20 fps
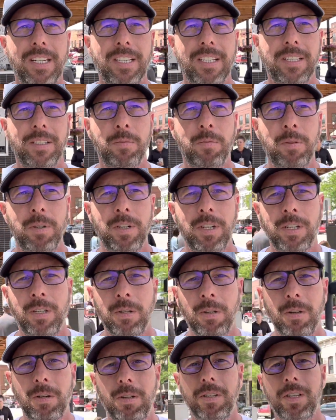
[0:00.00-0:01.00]
It's pretty
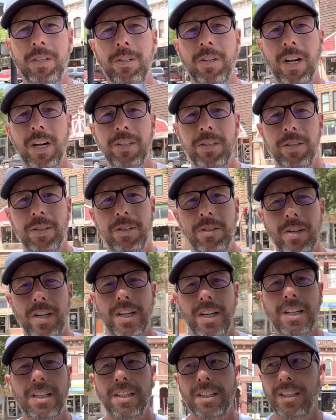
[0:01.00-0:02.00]
cool. And across the
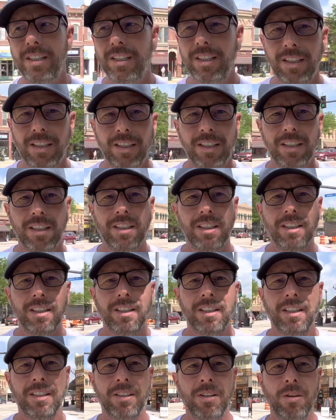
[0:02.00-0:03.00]
street,
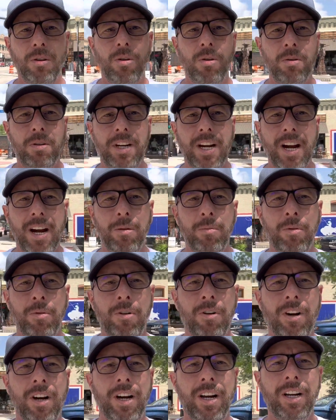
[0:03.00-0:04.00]
there's an old
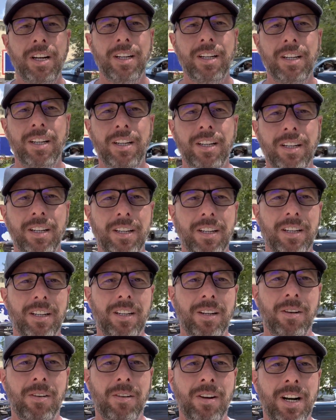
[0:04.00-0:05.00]
cowboy
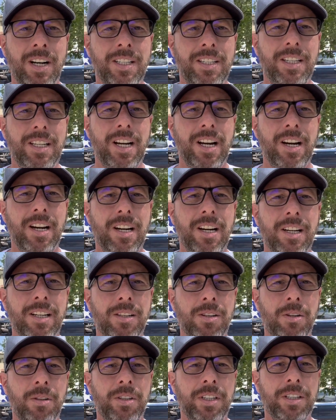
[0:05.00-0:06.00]
right there
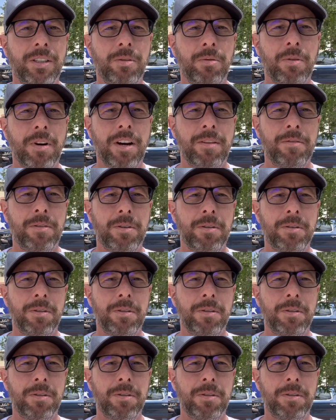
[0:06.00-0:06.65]
holding his rifle.